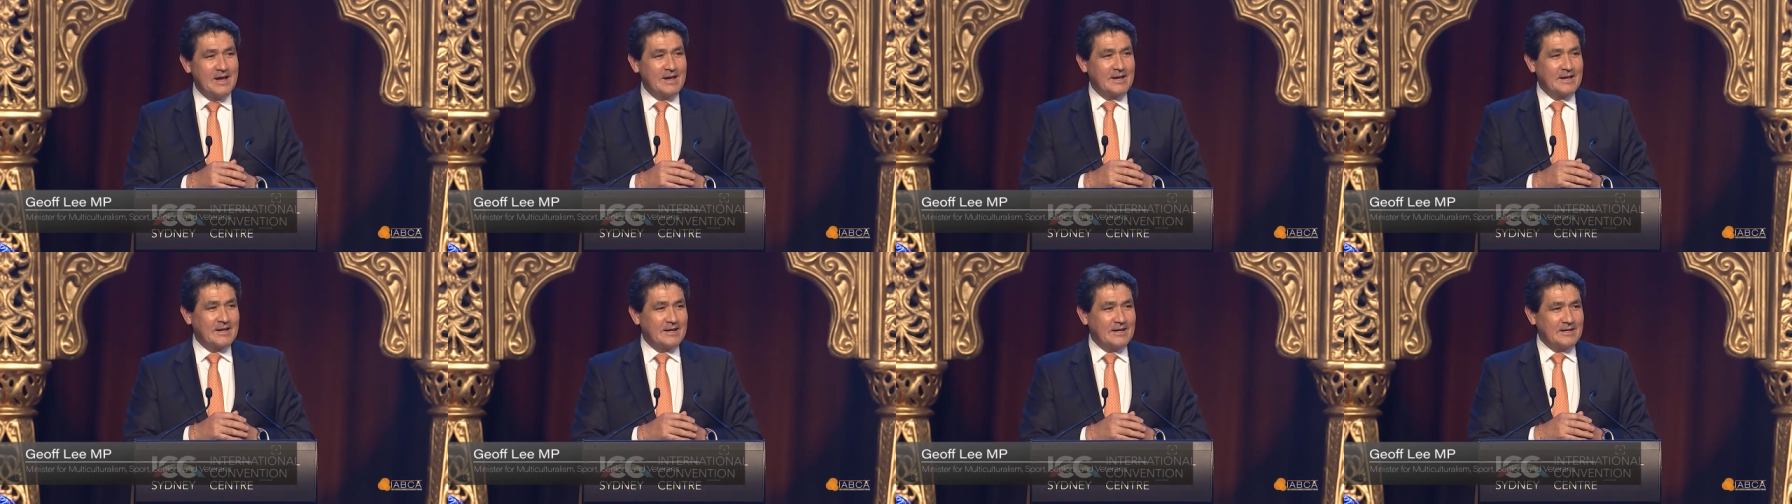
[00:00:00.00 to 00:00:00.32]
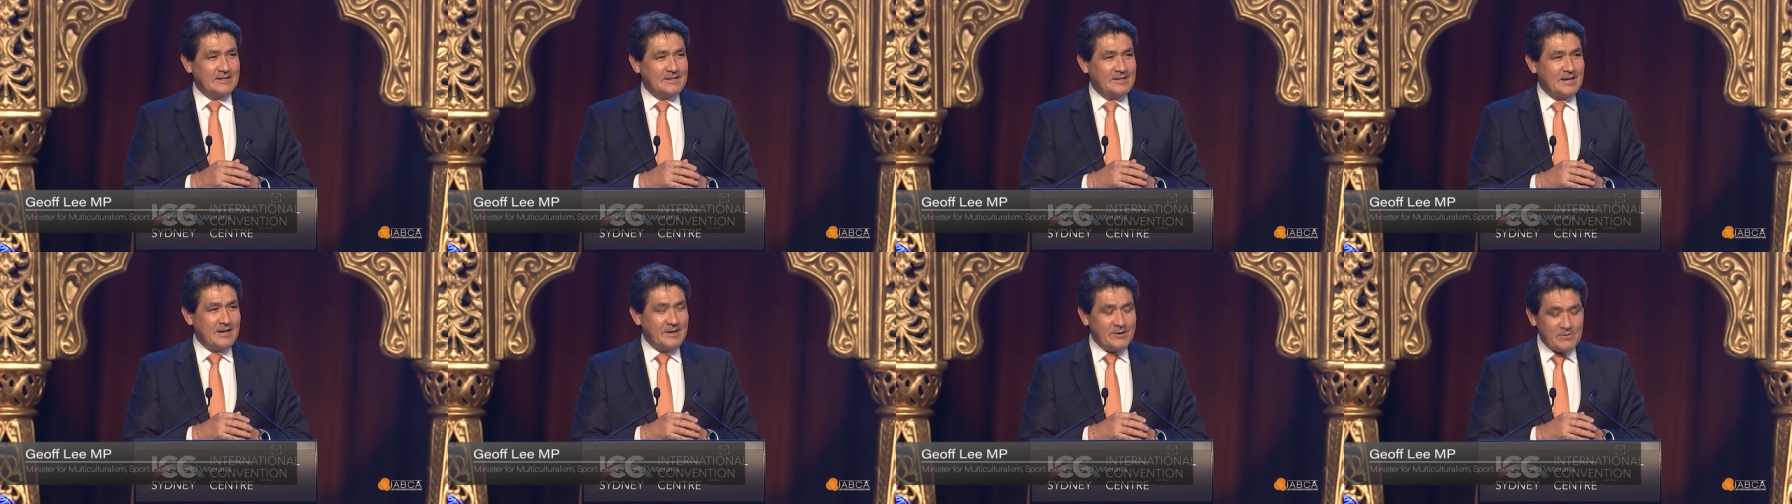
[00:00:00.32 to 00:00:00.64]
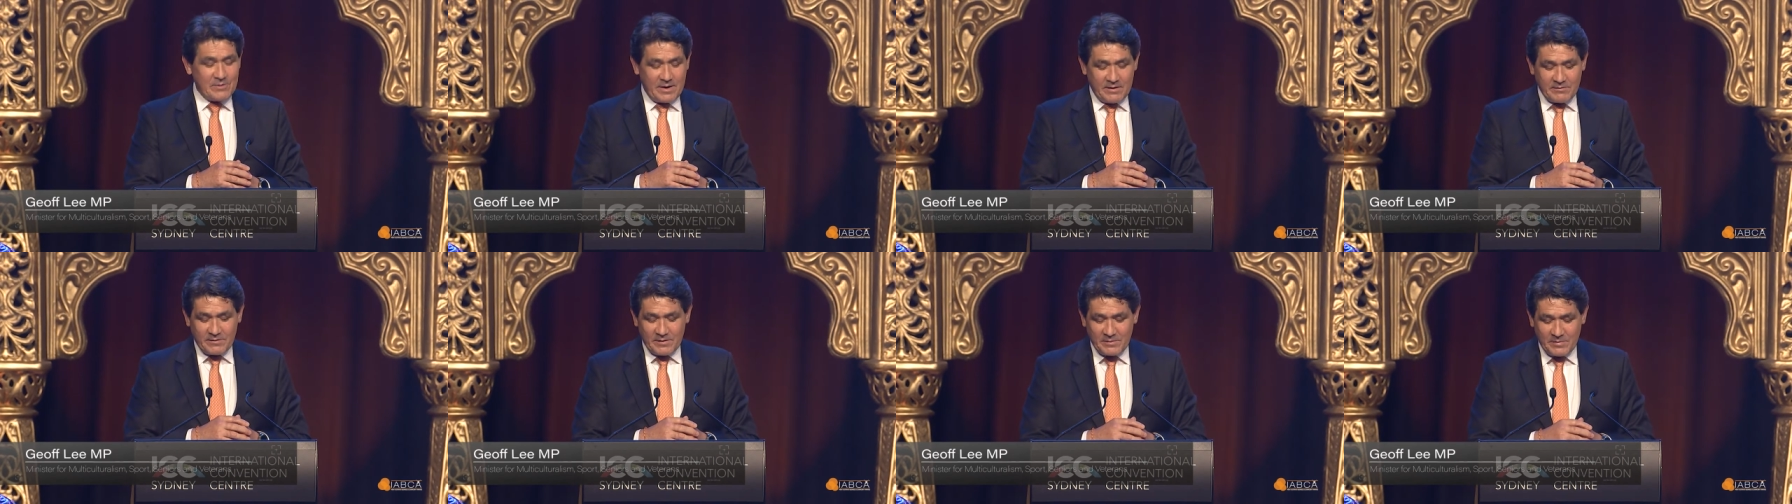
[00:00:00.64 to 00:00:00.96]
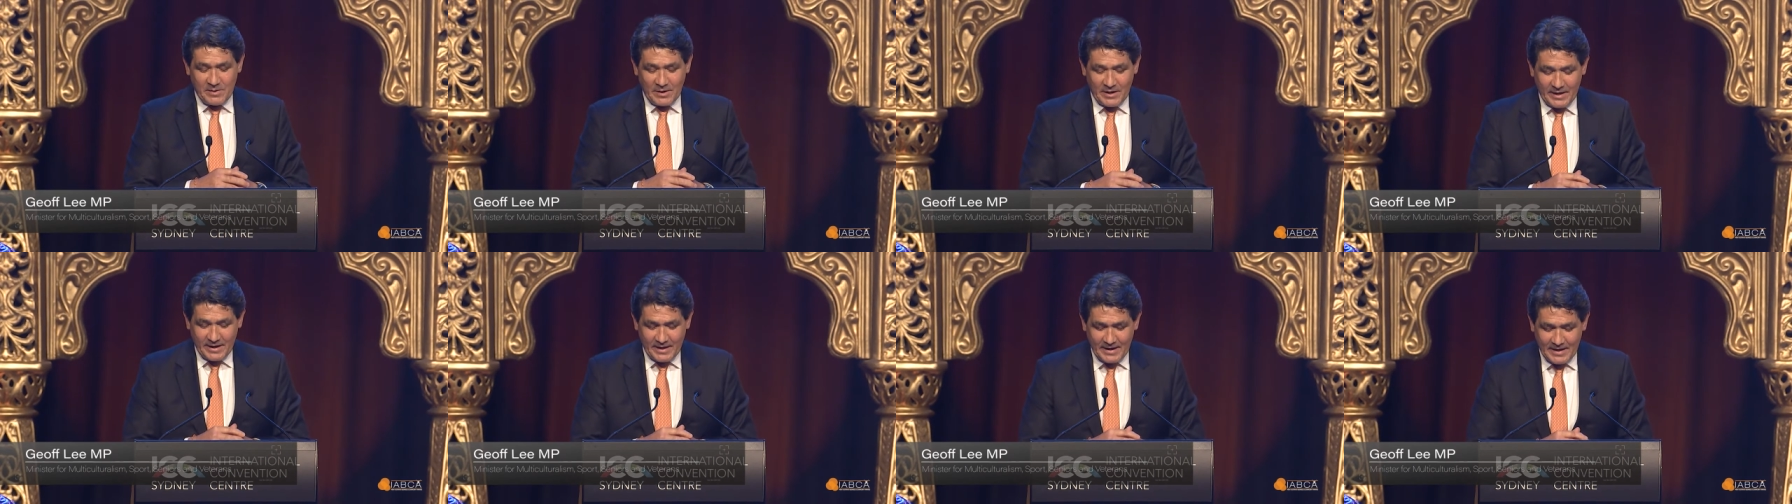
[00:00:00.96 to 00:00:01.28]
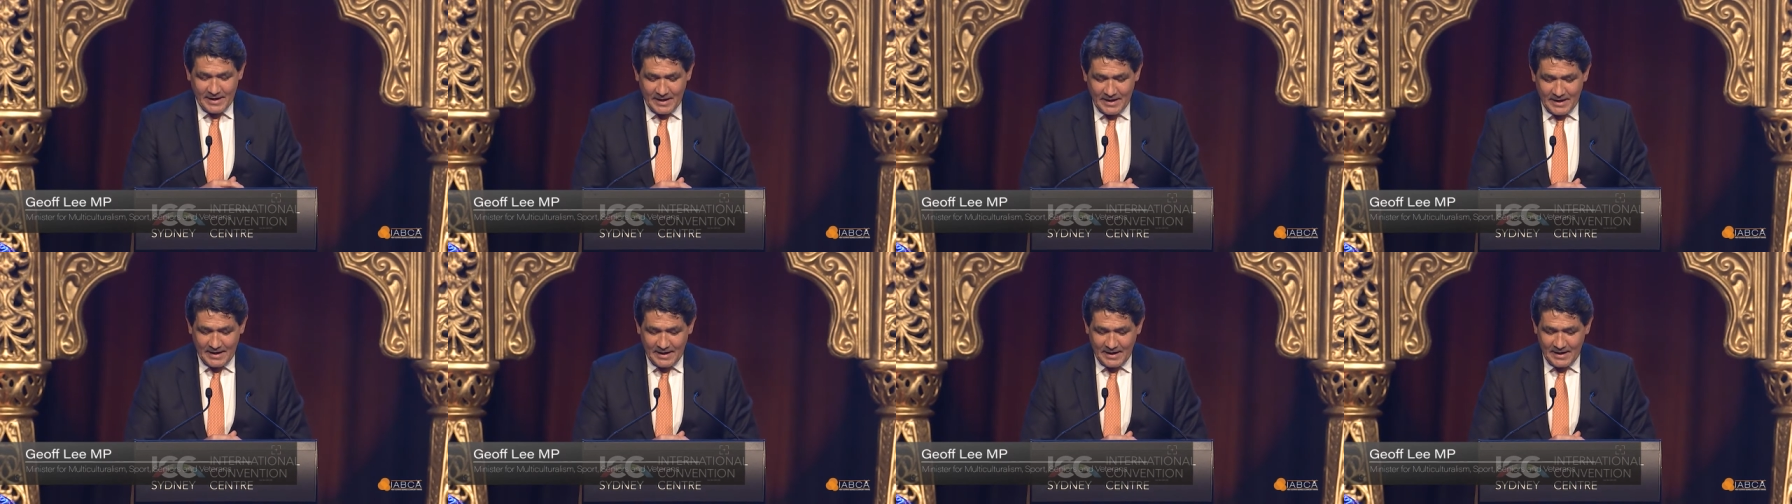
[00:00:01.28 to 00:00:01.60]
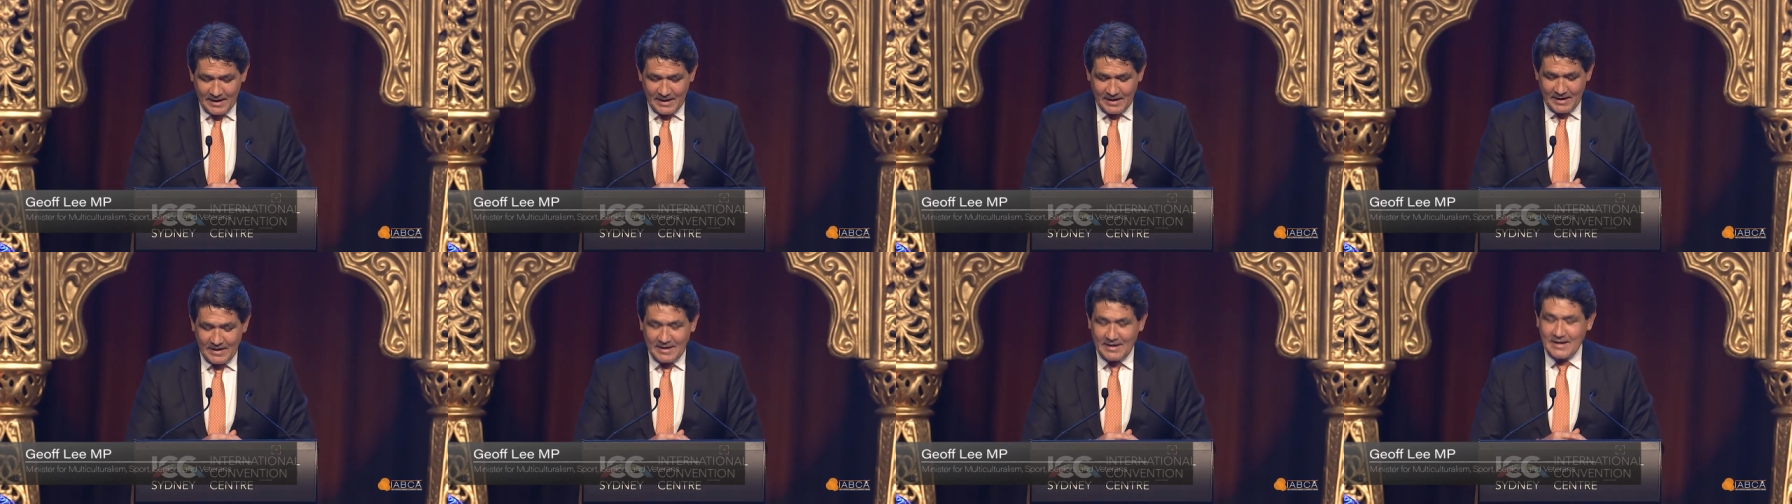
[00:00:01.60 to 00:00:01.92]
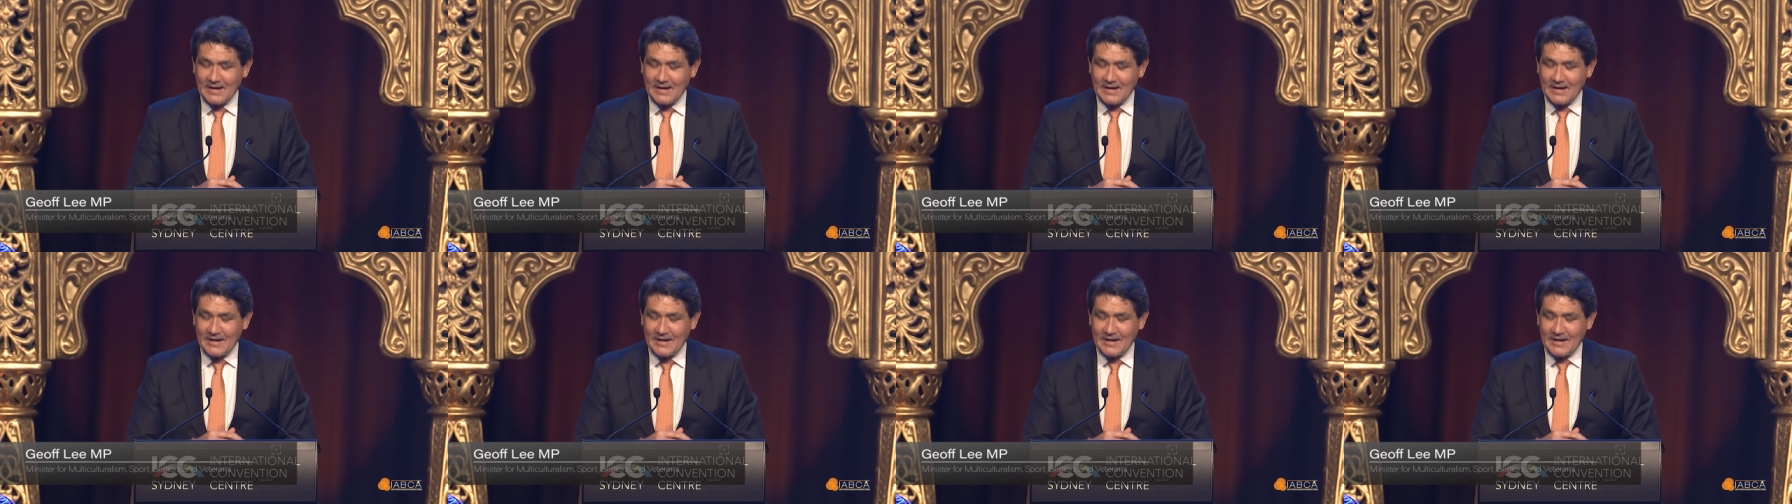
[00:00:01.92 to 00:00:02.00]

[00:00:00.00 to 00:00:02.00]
Can I say to everybody, uh,